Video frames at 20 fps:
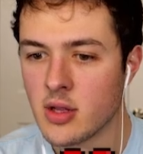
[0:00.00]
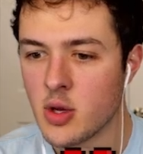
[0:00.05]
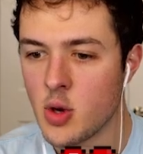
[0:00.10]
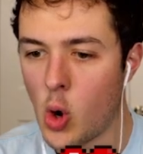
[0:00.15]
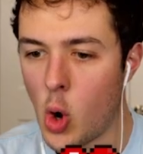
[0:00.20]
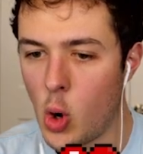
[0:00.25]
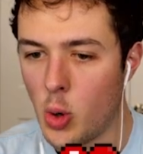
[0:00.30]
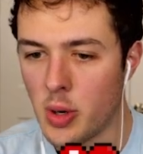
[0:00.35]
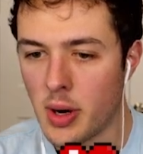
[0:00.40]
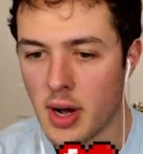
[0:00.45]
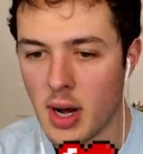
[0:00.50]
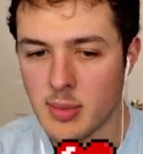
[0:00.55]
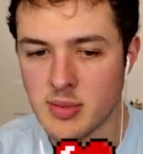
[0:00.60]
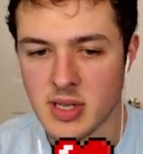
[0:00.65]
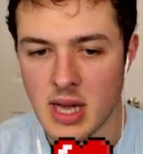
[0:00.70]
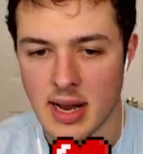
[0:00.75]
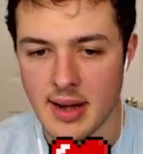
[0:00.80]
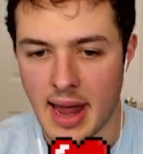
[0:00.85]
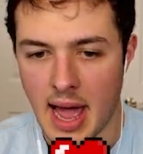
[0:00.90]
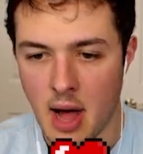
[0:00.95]
do you hold it
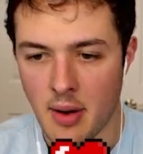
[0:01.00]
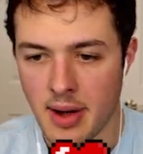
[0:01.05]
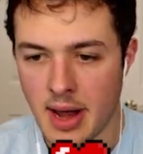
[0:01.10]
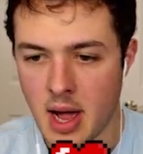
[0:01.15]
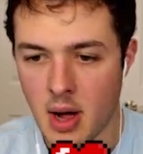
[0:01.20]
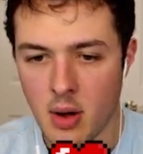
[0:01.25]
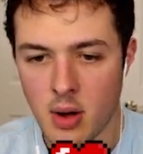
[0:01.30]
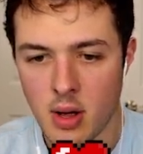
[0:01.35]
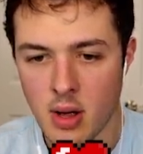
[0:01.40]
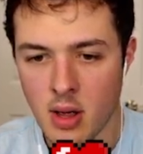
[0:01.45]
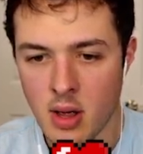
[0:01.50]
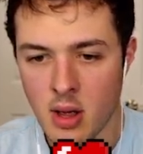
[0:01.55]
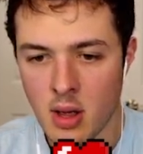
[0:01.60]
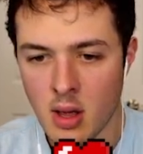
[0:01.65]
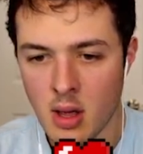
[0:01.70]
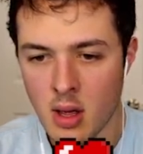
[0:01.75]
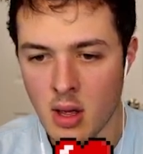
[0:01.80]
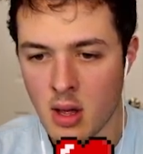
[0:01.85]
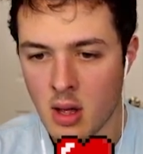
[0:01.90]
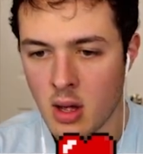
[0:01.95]
upside down now?
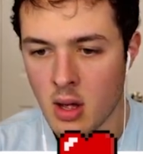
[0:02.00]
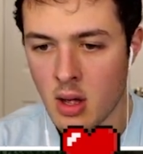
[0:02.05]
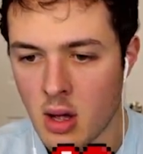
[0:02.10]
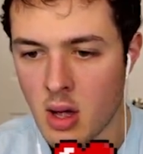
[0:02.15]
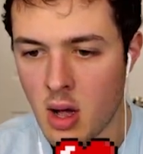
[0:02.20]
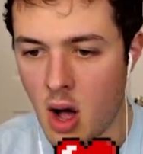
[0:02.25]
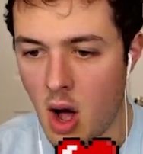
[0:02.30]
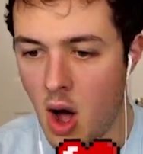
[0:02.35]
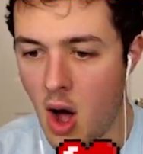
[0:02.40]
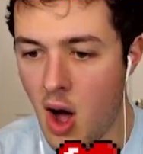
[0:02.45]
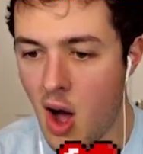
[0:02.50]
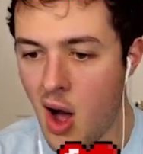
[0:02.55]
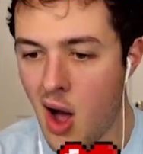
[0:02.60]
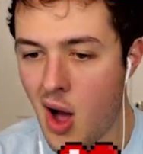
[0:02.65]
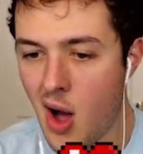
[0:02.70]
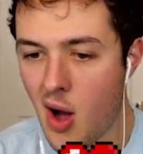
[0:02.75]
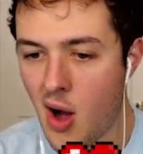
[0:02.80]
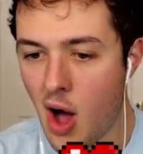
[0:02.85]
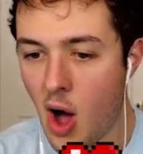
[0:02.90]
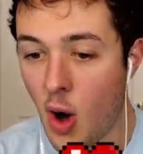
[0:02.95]

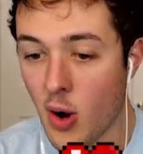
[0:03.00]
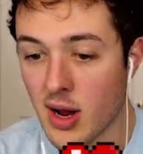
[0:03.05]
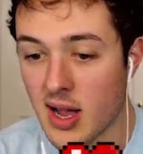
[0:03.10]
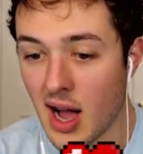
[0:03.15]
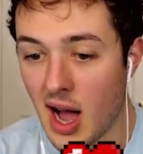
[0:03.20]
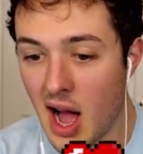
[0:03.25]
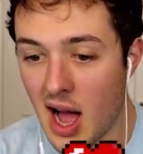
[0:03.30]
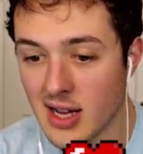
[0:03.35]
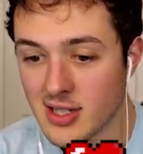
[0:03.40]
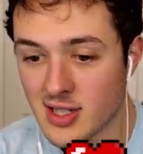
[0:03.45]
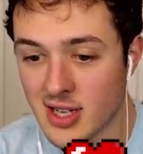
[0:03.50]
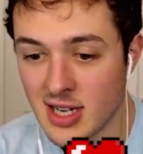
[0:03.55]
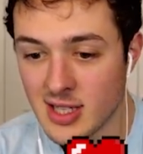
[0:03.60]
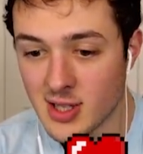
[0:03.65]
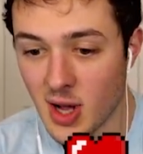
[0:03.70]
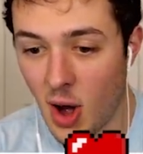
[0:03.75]
Oh, oh gosh, his